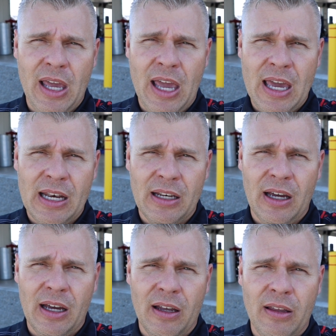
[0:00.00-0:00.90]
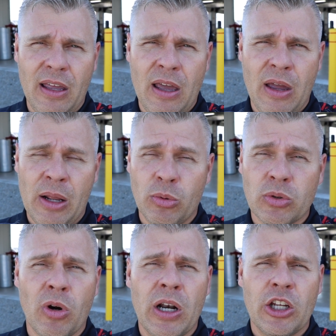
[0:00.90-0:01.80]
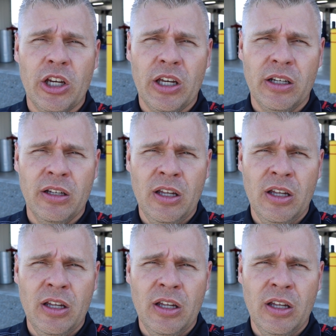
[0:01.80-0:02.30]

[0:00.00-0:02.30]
and it was running good.